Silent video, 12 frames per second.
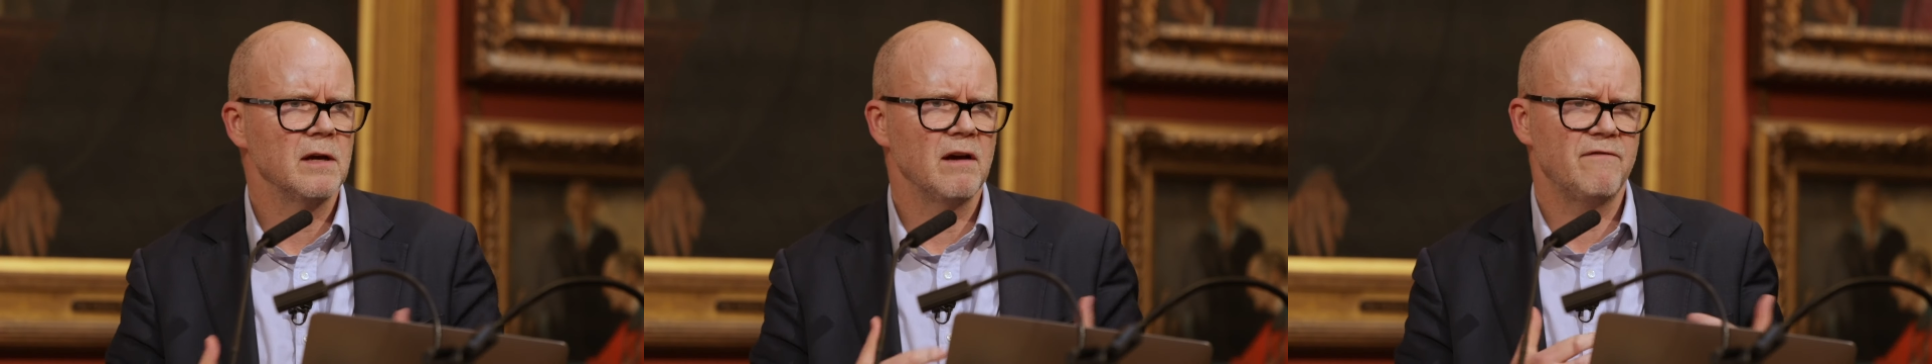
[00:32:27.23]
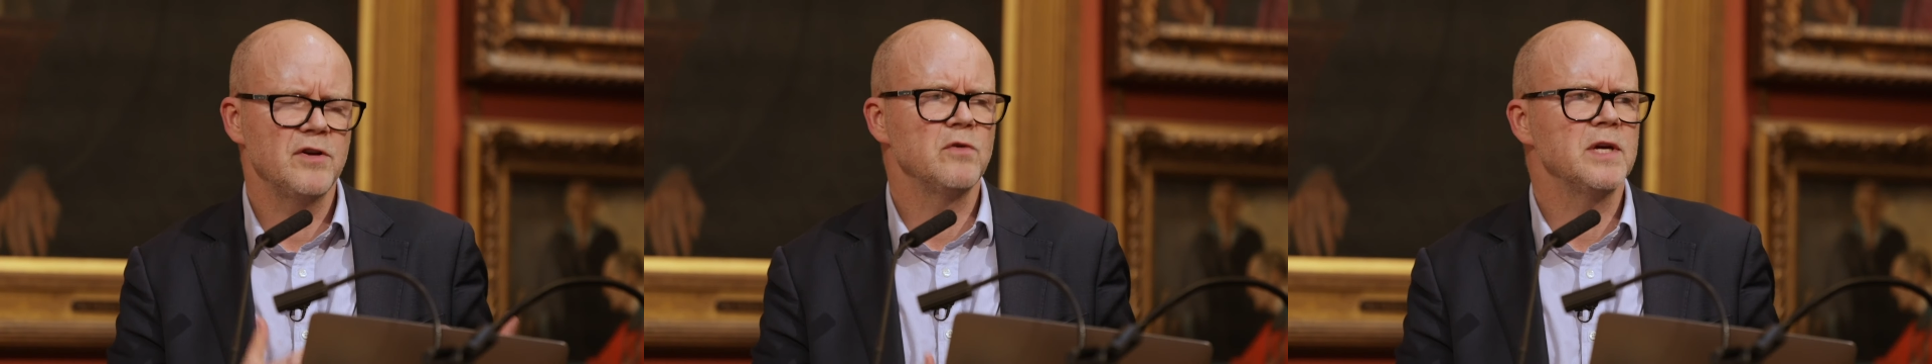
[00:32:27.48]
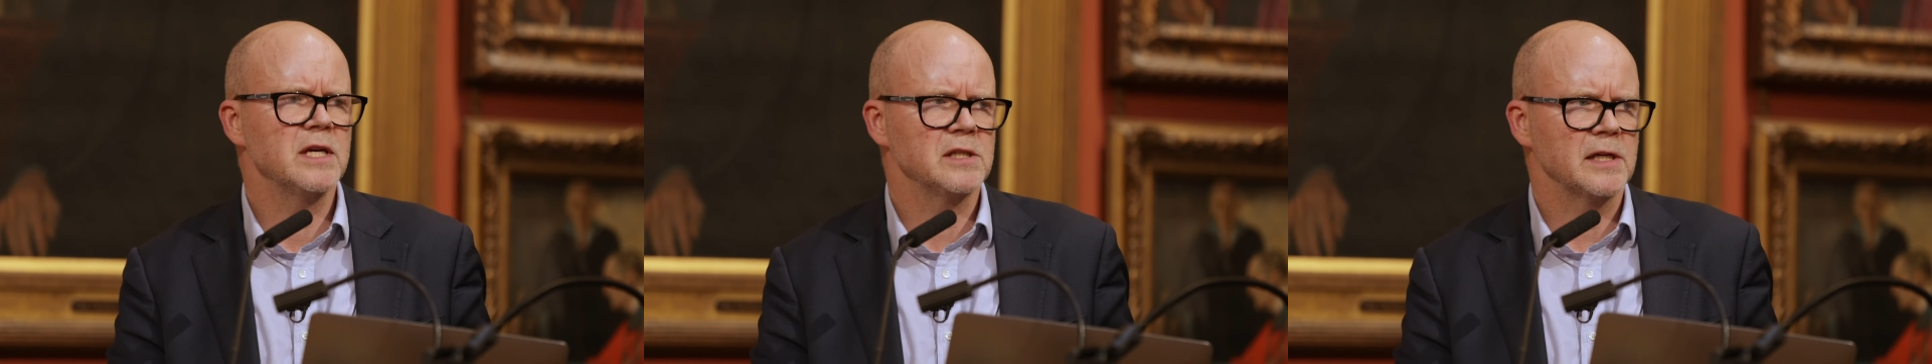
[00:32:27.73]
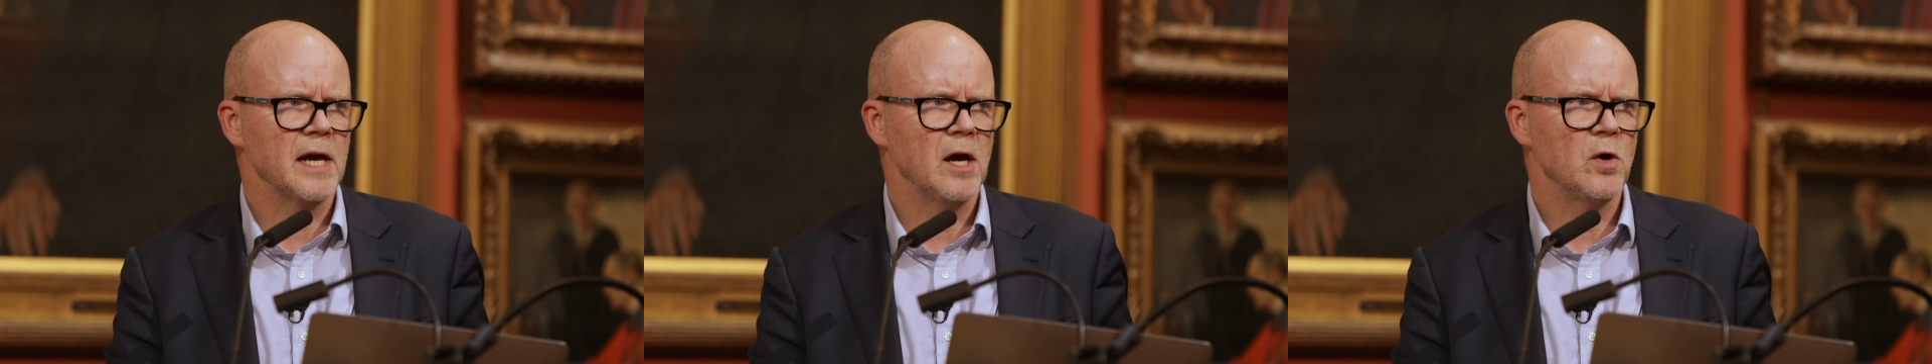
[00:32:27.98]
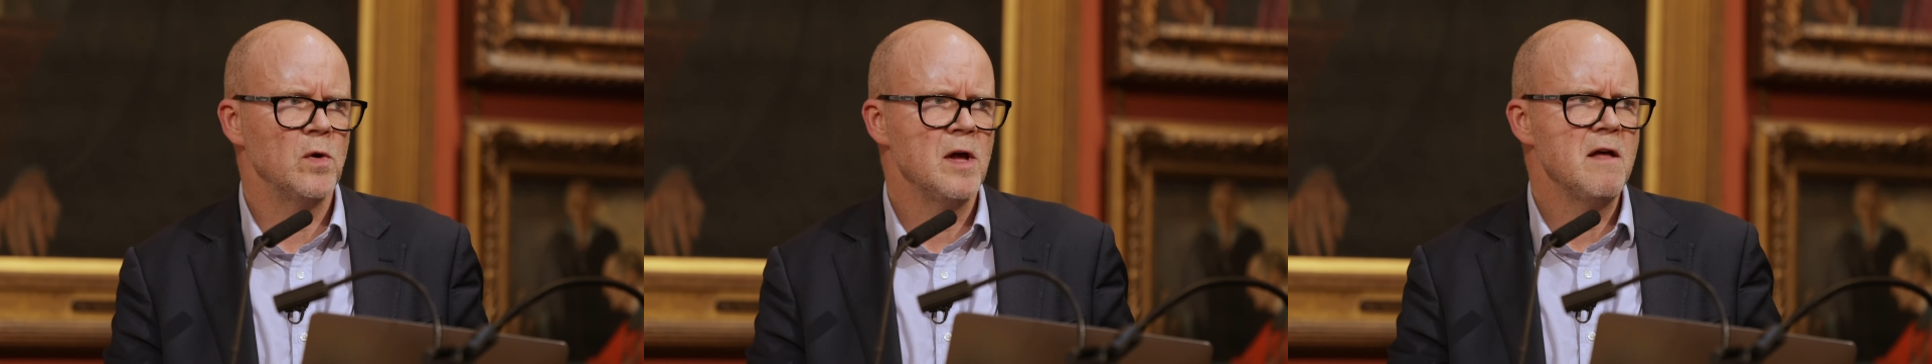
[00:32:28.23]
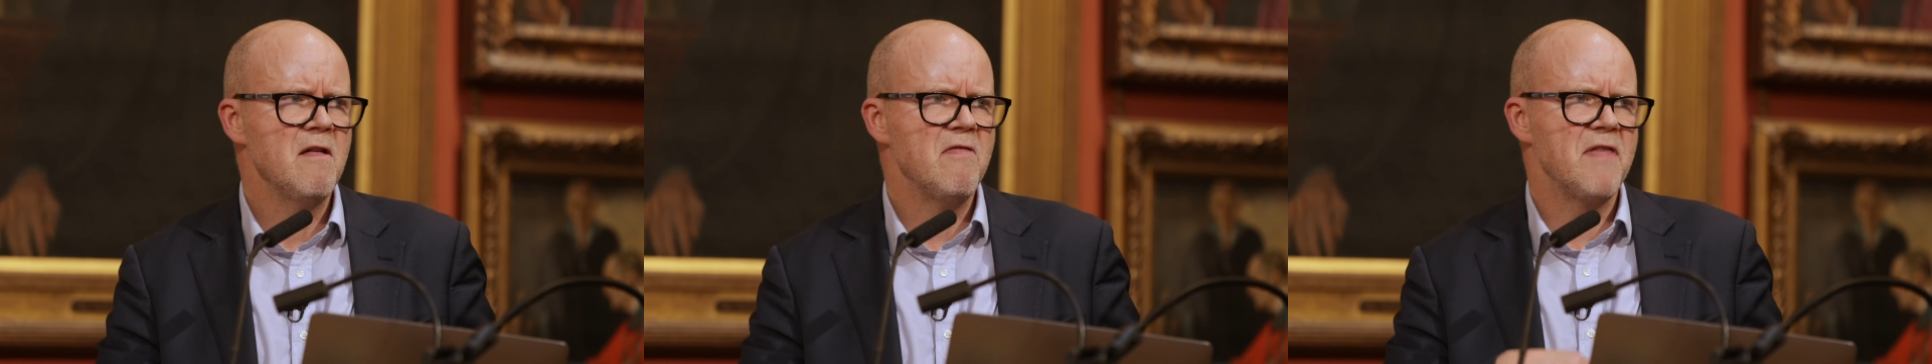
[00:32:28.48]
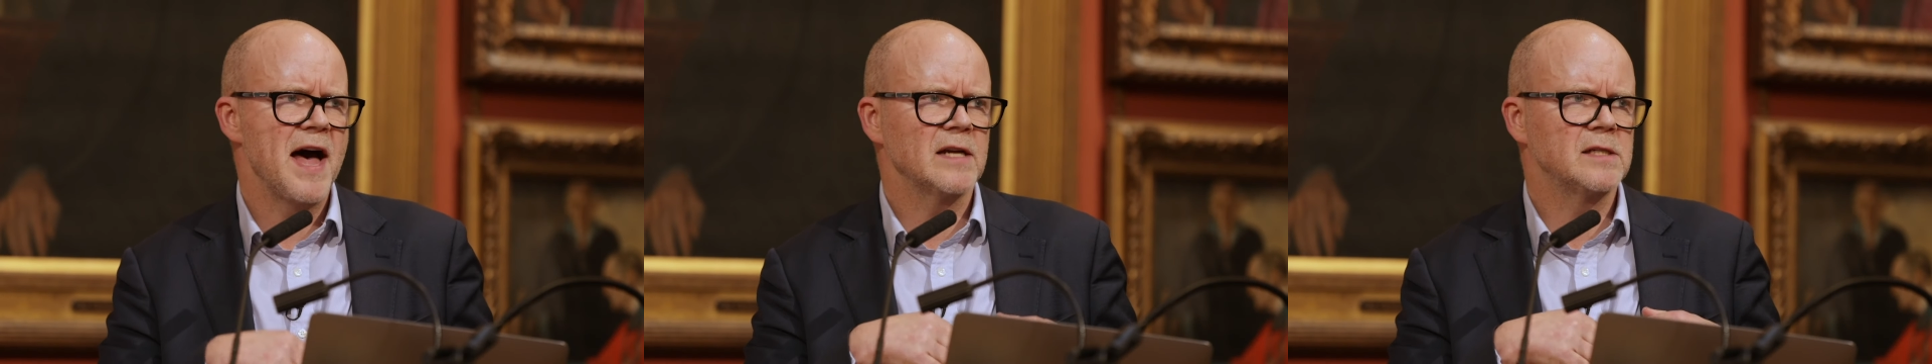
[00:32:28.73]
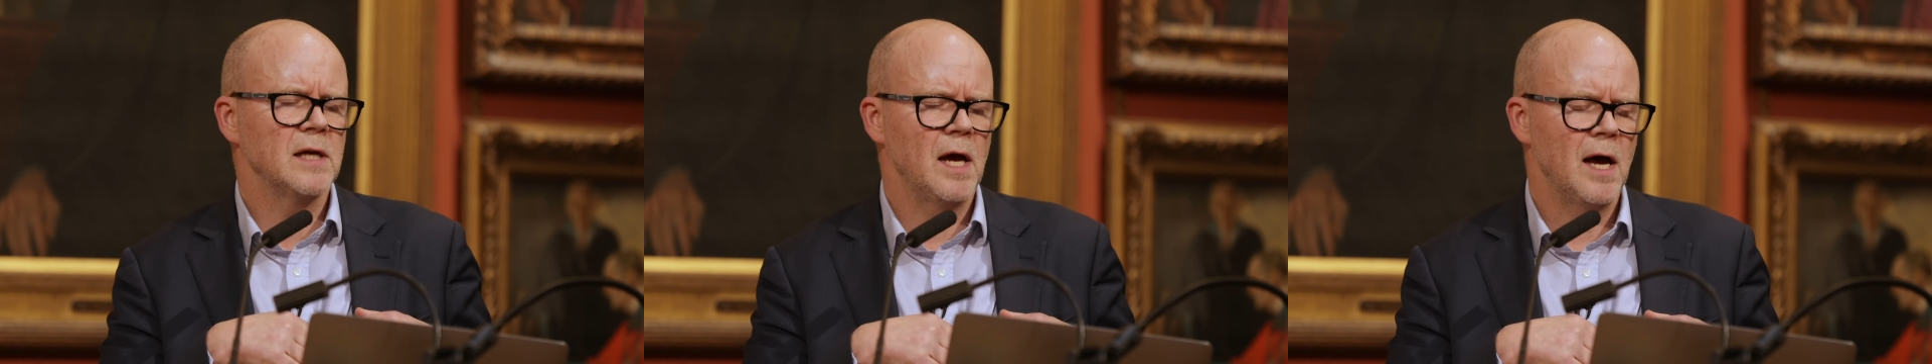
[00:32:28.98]
a few years ago
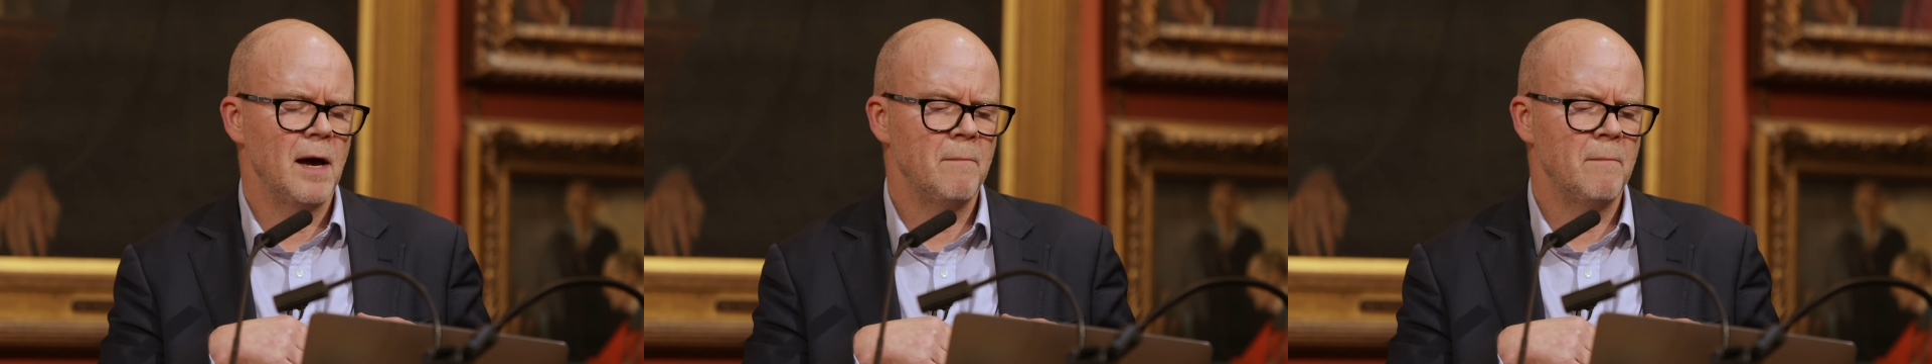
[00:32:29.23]
that